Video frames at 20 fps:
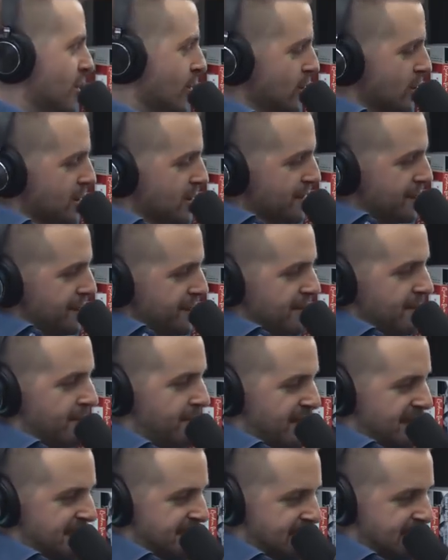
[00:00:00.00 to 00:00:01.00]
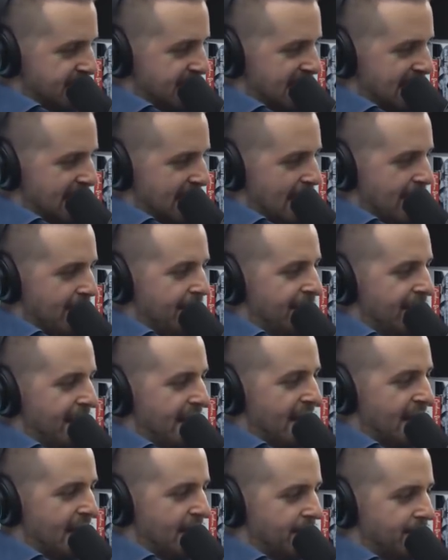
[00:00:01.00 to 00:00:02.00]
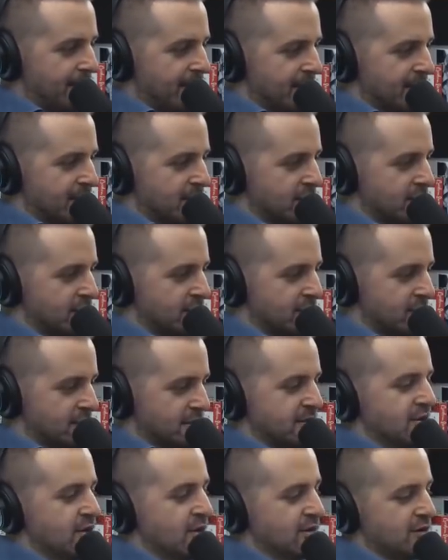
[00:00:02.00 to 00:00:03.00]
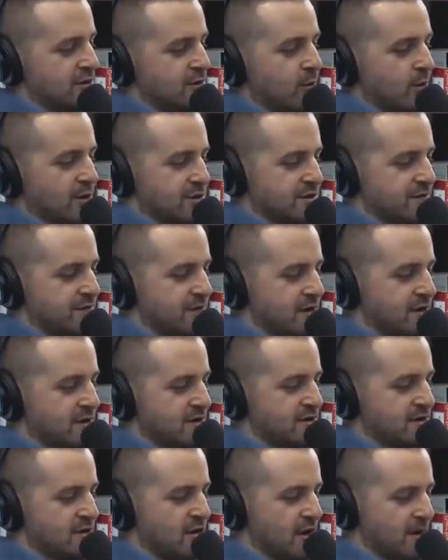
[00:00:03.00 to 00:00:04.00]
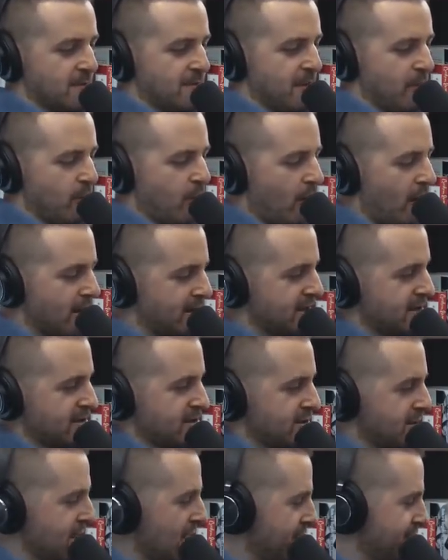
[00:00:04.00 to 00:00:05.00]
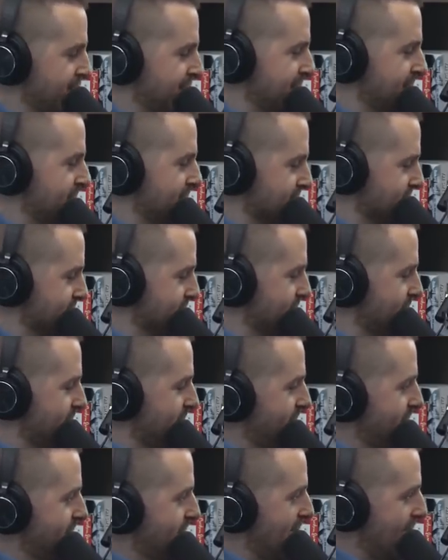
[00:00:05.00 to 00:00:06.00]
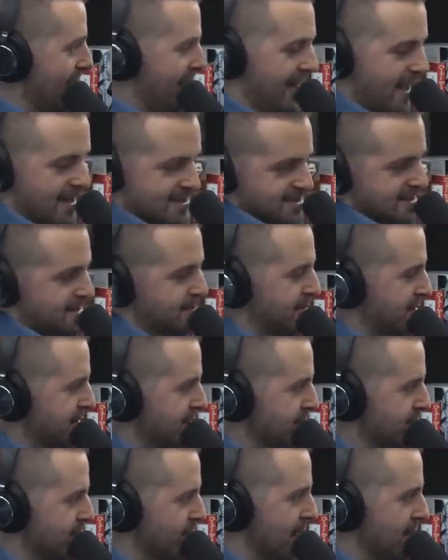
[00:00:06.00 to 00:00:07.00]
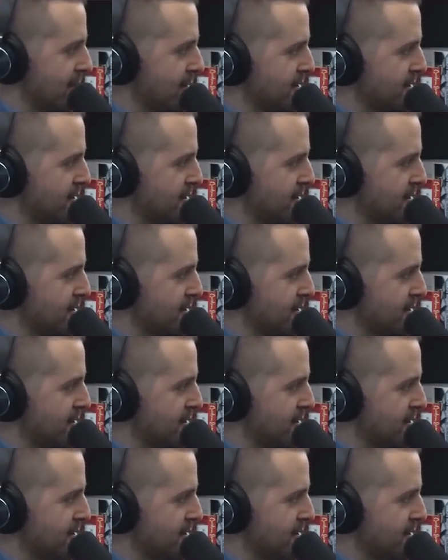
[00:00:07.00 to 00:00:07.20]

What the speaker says: you're looking for the bits that are there, but you watch a video and you're like, but why didn't you cover this? and that's the bit you grab